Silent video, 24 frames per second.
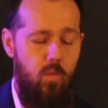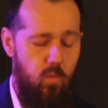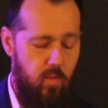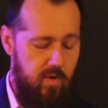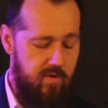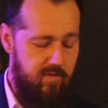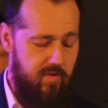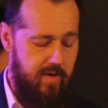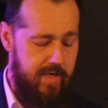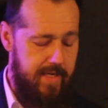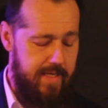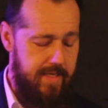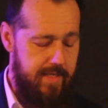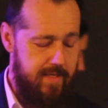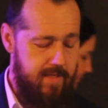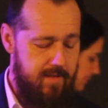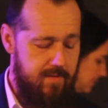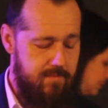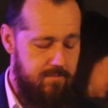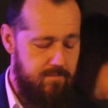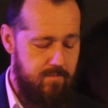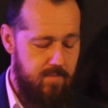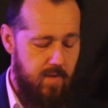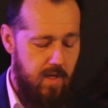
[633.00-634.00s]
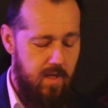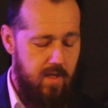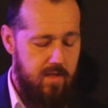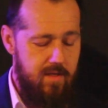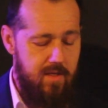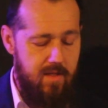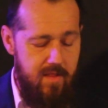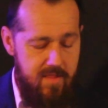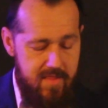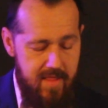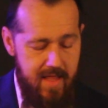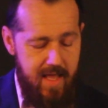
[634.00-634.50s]
We read,
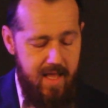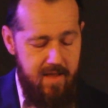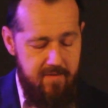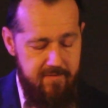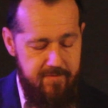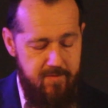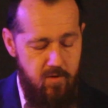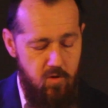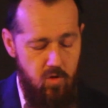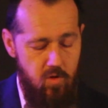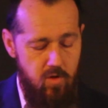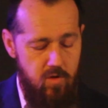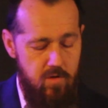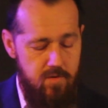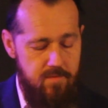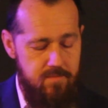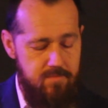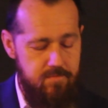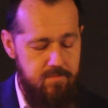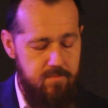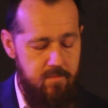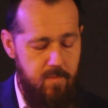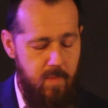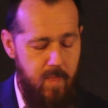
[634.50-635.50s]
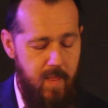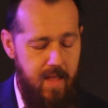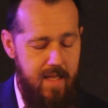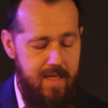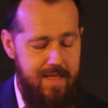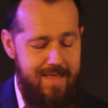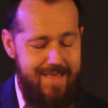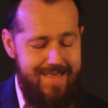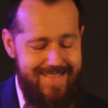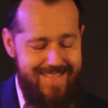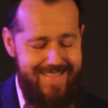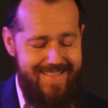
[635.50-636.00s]
therefore,
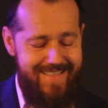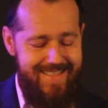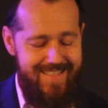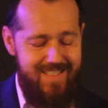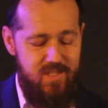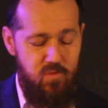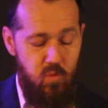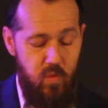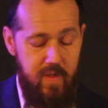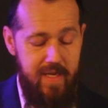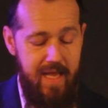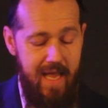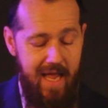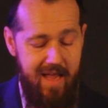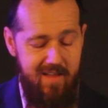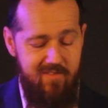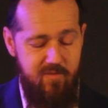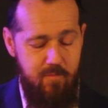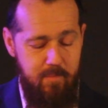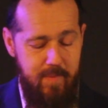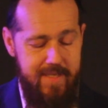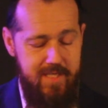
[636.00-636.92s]
since we have